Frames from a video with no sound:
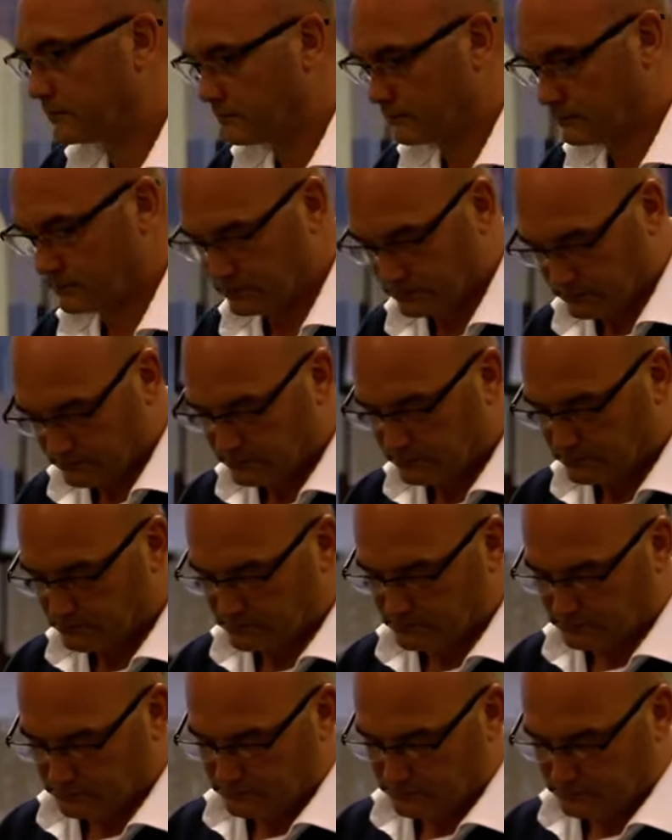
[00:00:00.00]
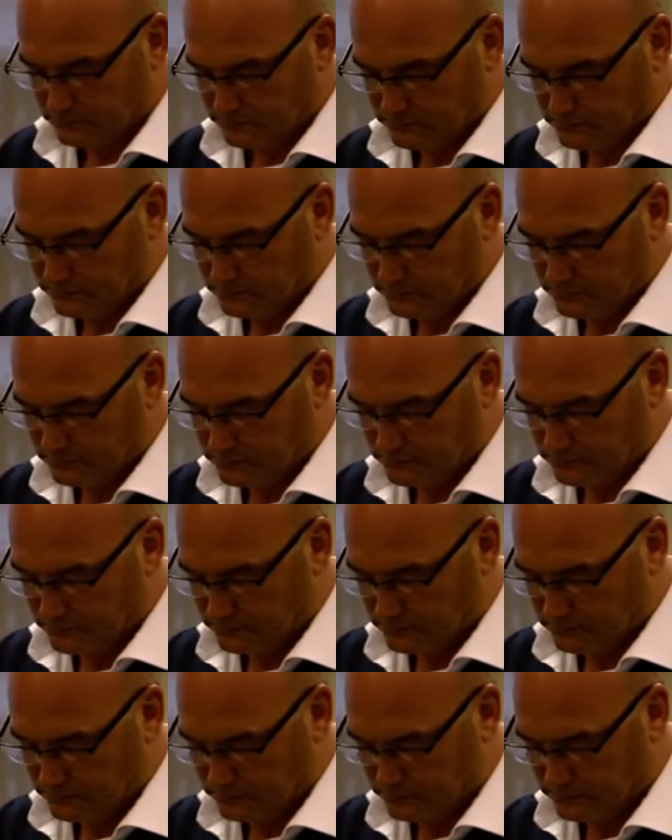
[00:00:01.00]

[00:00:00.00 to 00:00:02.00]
(silence)